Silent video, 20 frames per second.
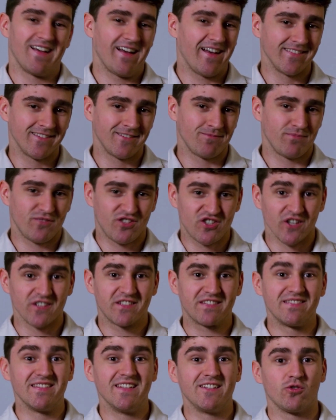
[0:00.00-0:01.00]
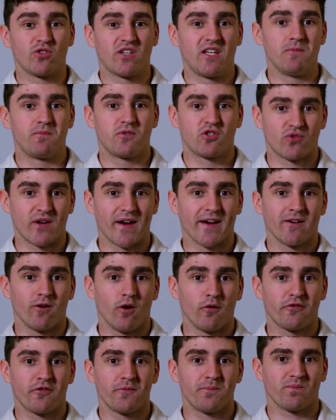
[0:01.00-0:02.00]
and just need to keep track
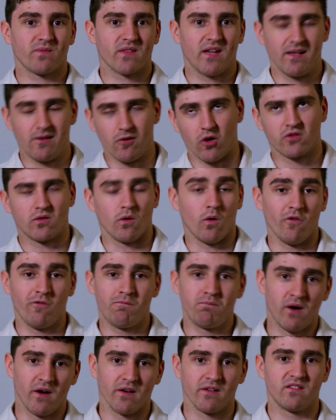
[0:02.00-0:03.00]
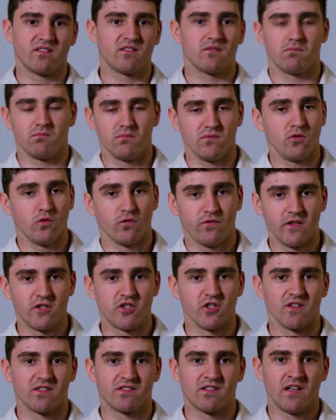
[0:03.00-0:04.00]
of a lot of bugs, new
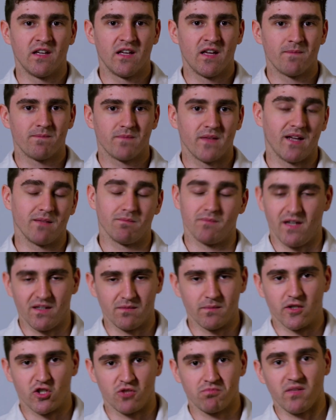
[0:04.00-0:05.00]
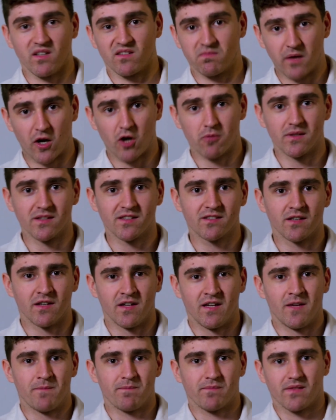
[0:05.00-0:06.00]
features, and as mentioned, experiments,
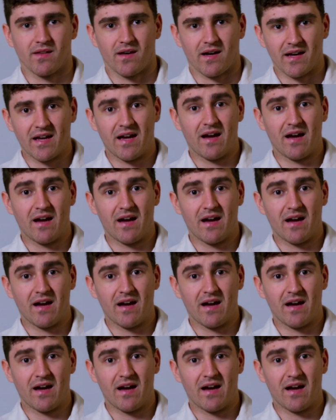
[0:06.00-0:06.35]
I